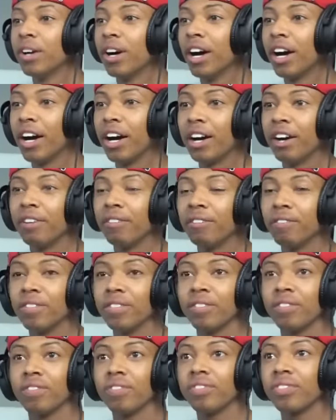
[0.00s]
Um,
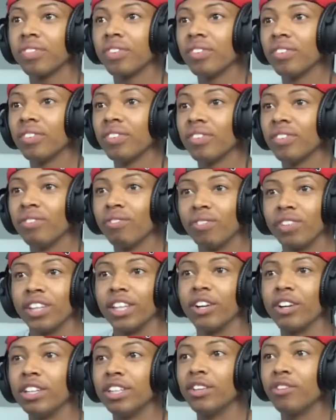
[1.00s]
we
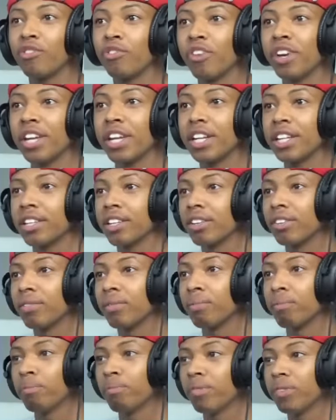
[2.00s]
literally defeated
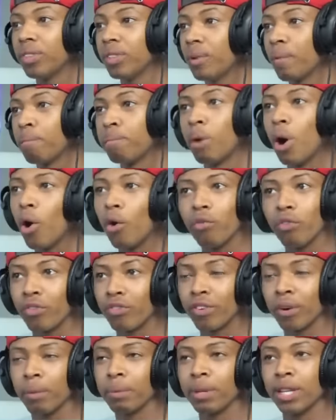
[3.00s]
both
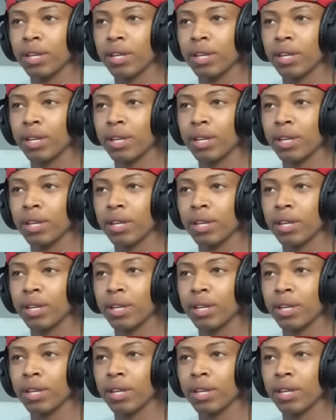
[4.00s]
of them.